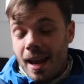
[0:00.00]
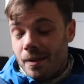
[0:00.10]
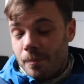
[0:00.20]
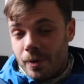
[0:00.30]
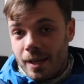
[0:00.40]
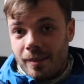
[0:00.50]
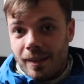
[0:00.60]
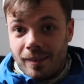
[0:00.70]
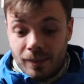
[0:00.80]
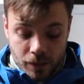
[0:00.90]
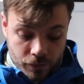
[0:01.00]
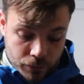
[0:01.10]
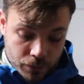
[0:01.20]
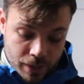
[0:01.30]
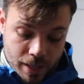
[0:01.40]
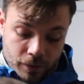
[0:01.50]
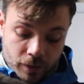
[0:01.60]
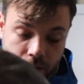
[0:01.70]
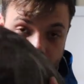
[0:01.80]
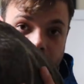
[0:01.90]
any breeze isn't going to fall down.
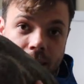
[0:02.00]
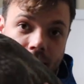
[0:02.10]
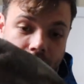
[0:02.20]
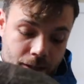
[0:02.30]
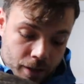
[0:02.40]
So that